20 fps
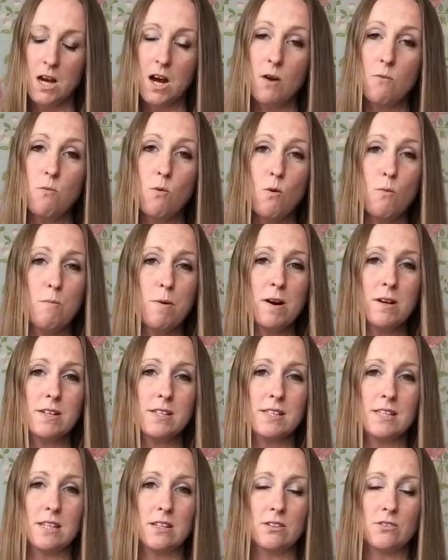I walked
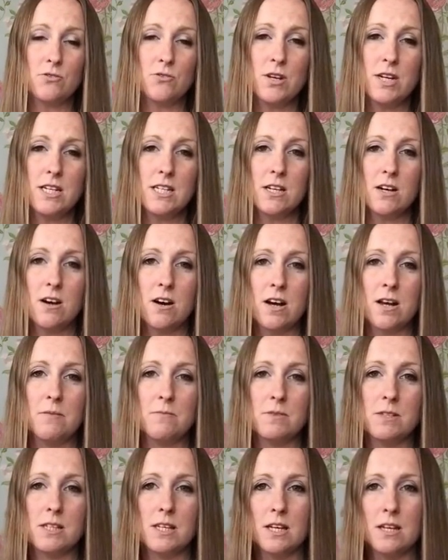past it three
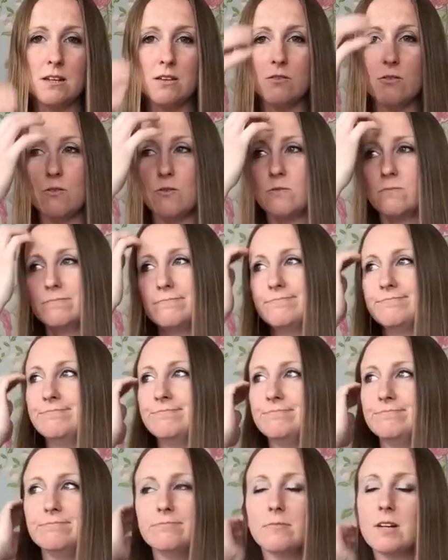times and thought,
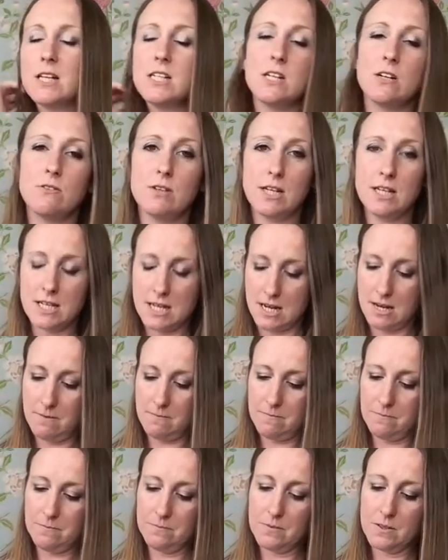mm, I don't need that,
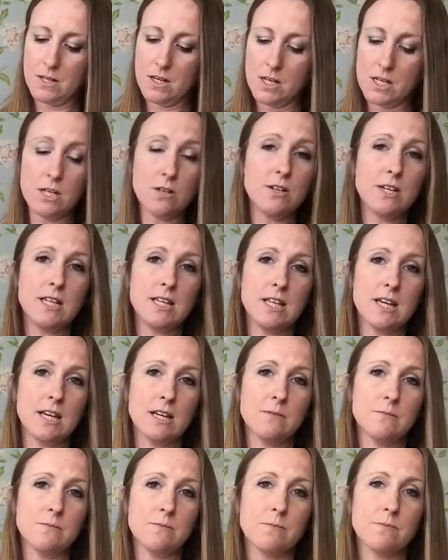I don't need
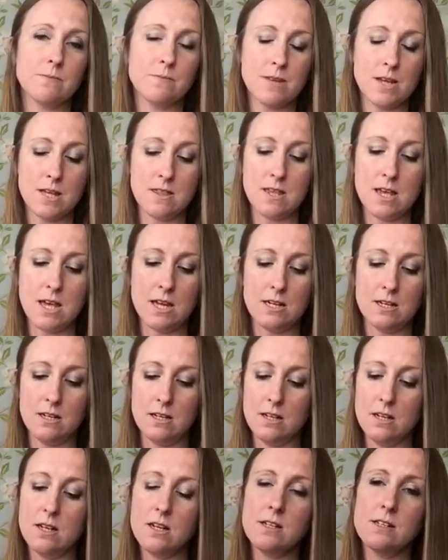that, and then
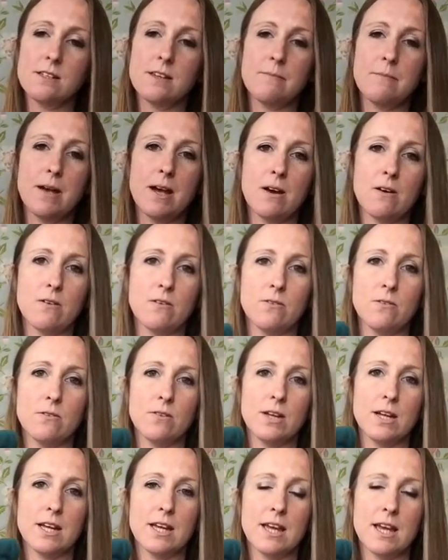somehow
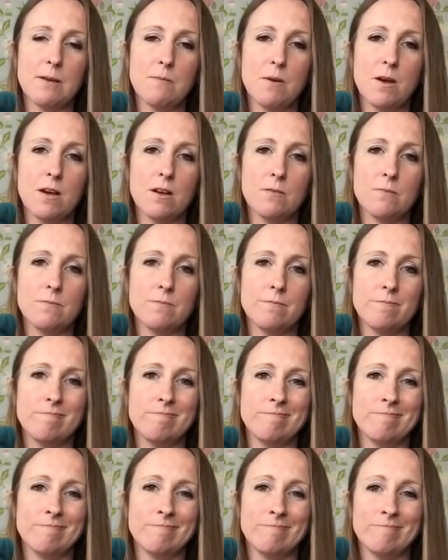it came home.
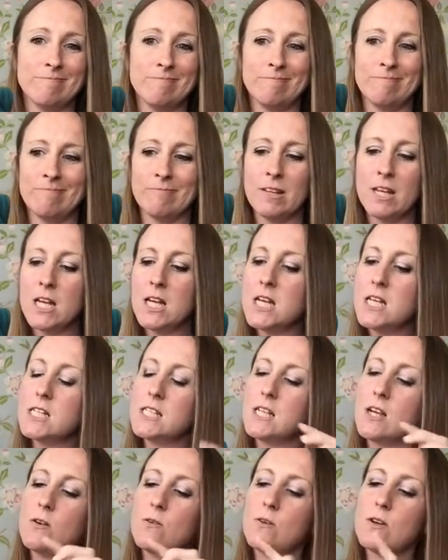
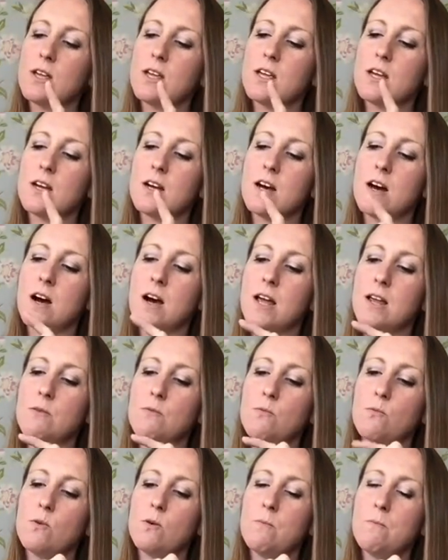So I
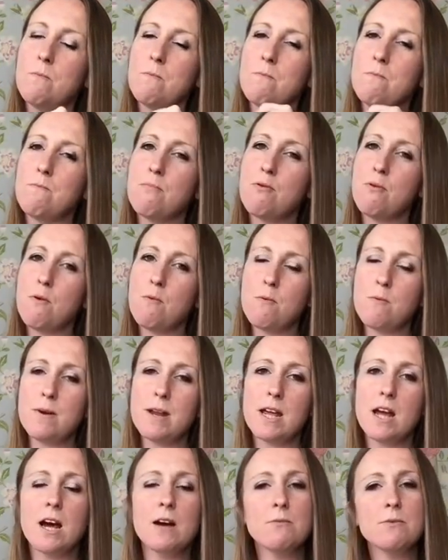will
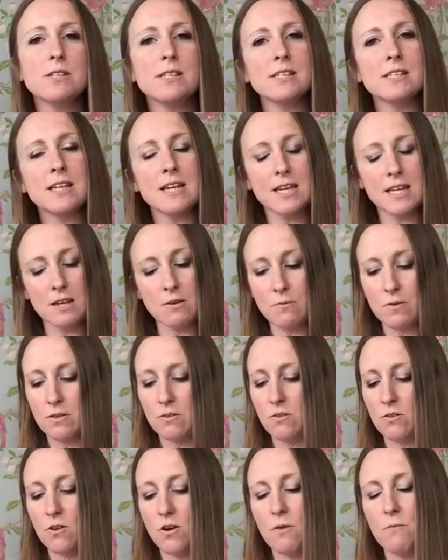probably, I was thinking
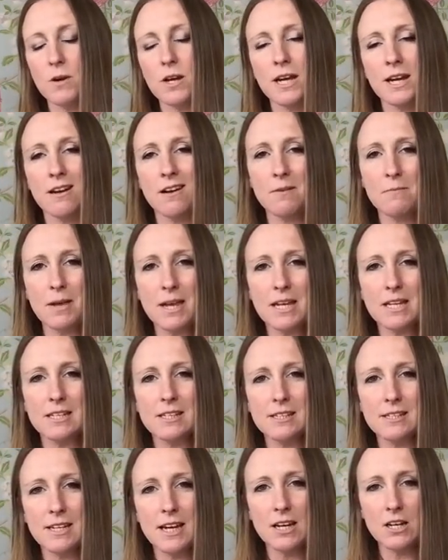whether or not, can I make a
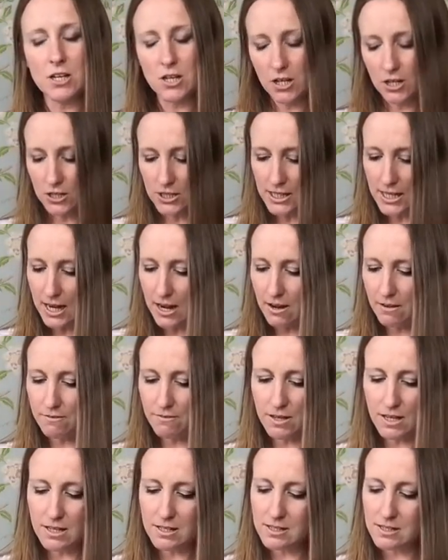Stella hoodie out of
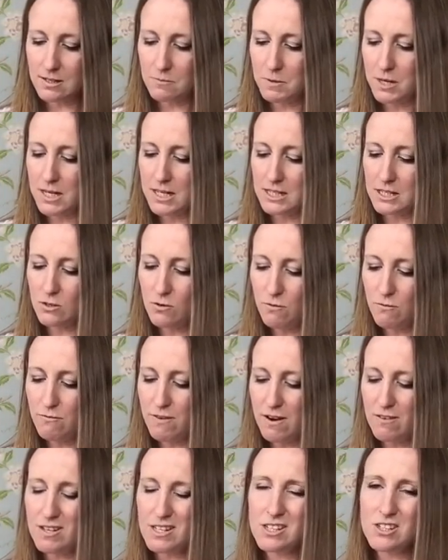this? I mean, it's not very